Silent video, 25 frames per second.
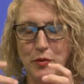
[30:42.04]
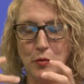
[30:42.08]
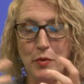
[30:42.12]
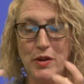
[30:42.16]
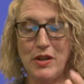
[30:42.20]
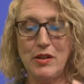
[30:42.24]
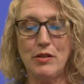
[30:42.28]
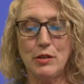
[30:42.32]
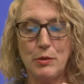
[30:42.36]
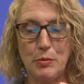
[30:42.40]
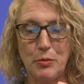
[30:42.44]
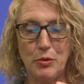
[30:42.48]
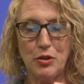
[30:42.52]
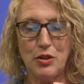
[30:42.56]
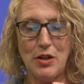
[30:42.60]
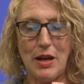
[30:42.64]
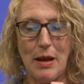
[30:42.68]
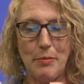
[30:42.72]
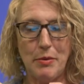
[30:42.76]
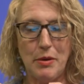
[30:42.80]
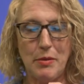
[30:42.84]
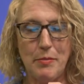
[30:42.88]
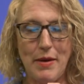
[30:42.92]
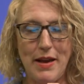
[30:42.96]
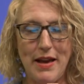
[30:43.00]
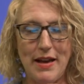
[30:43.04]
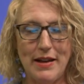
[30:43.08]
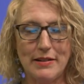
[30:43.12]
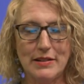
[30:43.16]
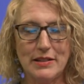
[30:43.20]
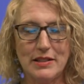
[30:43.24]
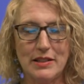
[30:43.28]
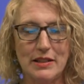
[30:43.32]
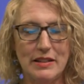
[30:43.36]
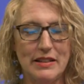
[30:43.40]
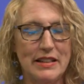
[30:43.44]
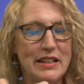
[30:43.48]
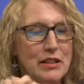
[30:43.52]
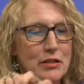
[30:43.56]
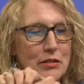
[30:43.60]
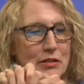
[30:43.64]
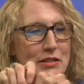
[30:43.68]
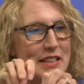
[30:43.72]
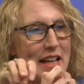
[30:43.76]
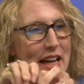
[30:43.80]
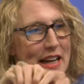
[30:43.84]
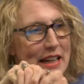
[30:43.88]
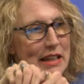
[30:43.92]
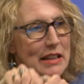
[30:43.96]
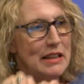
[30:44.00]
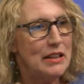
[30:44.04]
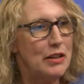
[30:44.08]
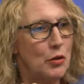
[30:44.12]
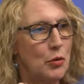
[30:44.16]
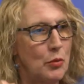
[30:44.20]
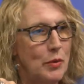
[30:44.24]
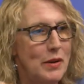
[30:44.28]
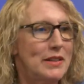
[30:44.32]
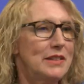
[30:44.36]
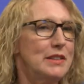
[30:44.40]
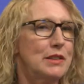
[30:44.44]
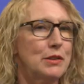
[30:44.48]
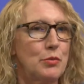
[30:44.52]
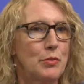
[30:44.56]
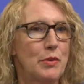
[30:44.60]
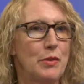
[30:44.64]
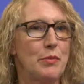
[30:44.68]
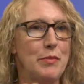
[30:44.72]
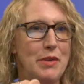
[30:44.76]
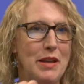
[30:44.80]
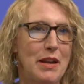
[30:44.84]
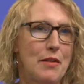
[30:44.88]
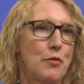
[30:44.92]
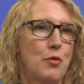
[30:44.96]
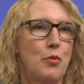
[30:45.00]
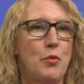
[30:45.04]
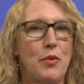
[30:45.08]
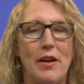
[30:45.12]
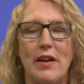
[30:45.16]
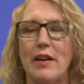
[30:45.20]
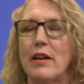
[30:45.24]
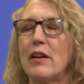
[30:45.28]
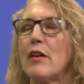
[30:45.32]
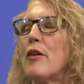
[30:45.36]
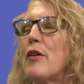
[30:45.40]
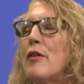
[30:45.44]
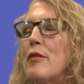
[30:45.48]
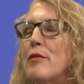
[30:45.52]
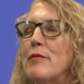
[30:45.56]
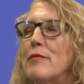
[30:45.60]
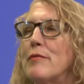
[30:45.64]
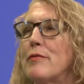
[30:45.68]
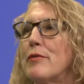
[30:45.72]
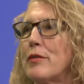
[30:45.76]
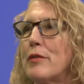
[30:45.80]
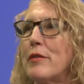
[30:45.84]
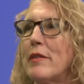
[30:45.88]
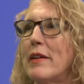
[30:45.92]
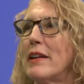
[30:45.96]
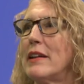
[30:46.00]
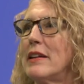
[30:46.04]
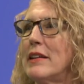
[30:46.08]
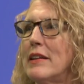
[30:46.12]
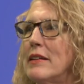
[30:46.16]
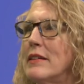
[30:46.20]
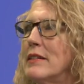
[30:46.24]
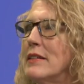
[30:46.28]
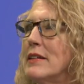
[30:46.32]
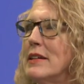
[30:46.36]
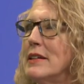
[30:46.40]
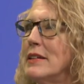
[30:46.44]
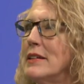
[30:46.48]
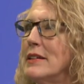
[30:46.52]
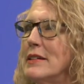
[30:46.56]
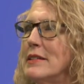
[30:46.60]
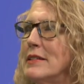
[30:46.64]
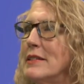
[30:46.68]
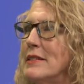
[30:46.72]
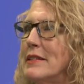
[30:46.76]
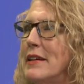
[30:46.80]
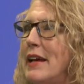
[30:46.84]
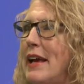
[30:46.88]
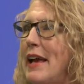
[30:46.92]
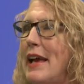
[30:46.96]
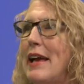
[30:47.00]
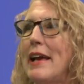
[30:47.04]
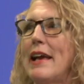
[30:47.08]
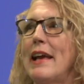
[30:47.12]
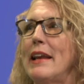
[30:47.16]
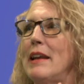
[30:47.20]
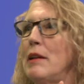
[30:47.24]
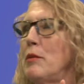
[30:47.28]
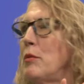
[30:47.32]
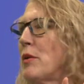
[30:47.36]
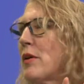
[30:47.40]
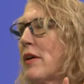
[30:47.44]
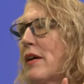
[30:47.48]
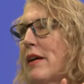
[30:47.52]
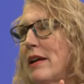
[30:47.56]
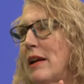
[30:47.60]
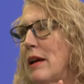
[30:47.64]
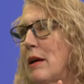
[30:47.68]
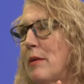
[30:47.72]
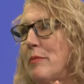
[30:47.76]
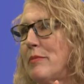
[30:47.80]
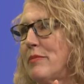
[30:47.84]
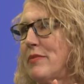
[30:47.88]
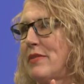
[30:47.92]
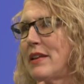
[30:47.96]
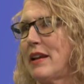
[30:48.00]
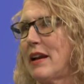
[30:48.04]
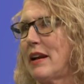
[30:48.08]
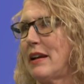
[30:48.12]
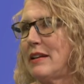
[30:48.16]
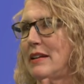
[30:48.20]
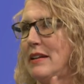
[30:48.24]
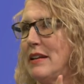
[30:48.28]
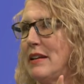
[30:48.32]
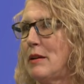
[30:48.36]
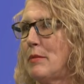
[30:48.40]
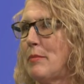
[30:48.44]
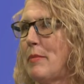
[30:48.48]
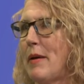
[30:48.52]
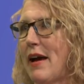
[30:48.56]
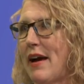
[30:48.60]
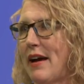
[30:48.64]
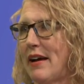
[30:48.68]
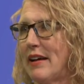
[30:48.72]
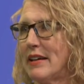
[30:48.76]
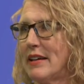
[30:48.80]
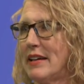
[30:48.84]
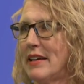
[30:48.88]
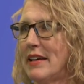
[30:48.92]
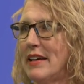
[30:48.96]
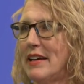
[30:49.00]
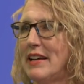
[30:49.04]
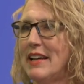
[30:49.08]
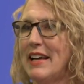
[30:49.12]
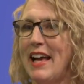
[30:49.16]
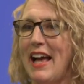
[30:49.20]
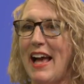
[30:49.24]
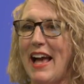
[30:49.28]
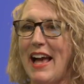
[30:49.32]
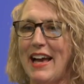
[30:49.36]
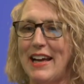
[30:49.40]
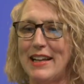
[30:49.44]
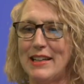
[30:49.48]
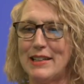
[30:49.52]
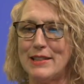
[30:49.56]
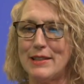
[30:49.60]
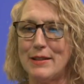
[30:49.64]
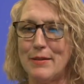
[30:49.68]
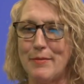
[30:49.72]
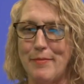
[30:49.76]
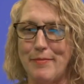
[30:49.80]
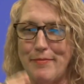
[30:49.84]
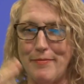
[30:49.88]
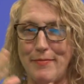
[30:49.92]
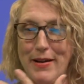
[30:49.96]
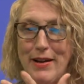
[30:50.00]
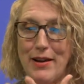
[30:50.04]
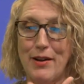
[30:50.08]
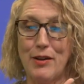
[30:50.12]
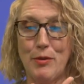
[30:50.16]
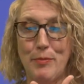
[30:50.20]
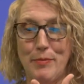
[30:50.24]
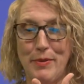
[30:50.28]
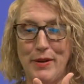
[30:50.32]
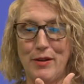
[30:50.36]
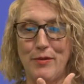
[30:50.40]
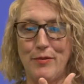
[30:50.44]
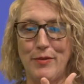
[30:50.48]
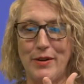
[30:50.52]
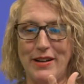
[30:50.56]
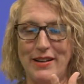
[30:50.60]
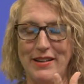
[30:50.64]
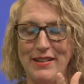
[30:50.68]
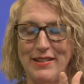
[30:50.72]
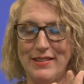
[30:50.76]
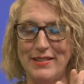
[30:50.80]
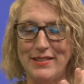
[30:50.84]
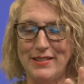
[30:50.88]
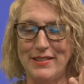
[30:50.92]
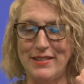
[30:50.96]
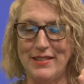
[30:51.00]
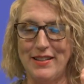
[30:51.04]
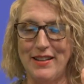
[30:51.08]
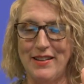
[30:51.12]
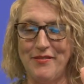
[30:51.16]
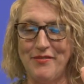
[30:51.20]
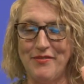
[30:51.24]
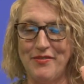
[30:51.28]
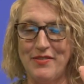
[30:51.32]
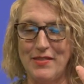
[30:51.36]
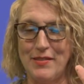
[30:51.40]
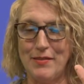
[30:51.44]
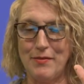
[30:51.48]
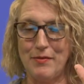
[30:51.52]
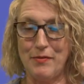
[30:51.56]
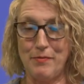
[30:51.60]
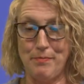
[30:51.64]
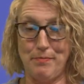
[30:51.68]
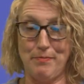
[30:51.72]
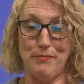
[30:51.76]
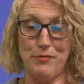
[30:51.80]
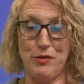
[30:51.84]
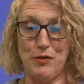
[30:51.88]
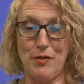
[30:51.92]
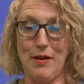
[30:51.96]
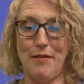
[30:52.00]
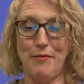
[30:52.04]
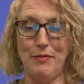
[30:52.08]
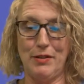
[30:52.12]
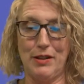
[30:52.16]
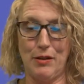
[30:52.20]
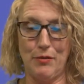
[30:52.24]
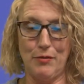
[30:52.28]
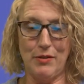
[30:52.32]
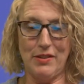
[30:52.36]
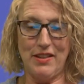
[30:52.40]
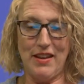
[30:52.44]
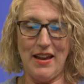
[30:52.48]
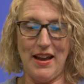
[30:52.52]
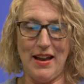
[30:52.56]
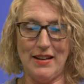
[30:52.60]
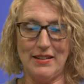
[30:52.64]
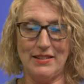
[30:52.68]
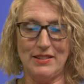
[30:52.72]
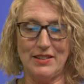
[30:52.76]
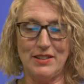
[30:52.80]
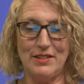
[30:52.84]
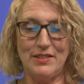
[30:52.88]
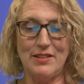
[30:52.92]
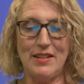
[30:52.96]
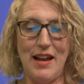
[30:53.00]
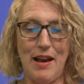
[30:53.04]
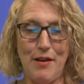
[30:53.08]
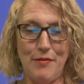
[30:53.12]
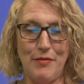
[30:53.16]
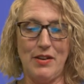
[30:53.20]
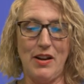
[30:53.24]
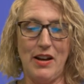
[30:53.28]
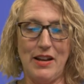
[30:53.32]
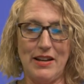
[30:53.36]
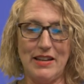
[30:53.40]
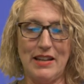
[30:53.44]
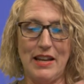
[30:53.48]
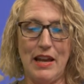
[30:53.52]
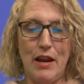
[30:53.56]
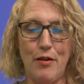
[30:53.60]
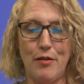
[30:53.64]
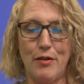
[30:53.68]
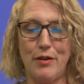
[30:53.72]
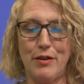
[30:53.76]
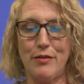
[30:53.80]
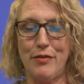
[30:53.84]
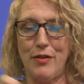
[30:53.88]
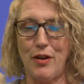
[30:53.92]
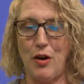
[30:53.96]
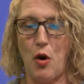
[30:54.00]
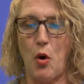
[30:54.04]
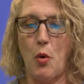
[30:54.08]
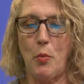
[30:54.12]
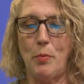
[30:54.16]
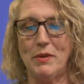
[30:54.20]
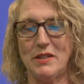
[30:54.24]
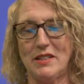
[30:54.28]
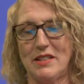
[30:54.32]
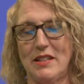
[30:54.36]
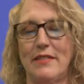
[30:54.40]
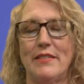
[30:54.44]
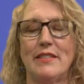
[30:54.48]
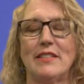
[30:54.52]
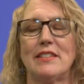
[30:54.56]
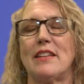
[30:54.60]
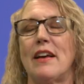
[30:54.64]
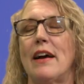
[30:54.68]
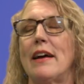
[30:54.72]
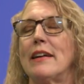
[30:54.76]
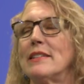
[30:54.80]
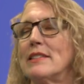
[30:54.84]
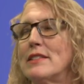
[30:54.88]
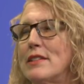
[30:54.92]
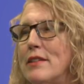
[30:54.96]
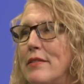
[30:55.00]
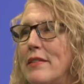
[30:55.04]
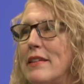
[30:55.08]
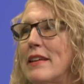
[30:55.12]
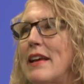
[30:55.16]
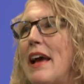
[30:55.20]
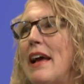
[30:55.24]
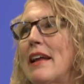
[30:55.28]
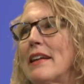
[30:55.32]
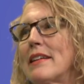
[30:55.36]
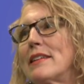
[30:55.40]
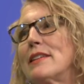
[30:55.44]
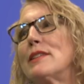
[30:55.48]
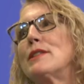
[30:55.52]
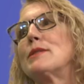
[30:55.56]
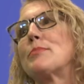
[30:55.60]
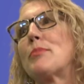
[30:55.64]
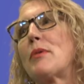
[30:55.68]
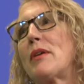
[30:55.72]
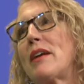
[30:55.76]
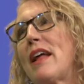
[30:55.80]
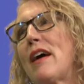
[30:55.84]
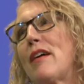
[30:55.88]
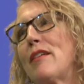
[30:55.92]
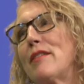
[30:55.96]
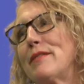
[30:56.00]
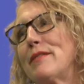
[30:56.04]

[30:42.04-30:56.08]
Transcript: reusable shopping bags, little tiny little ones with me everywhere I go for any, anywhere I am that I need a bag. And um, my other big one is traveling with cats to have a kind of carrier that opens on the side so the cat can spread out.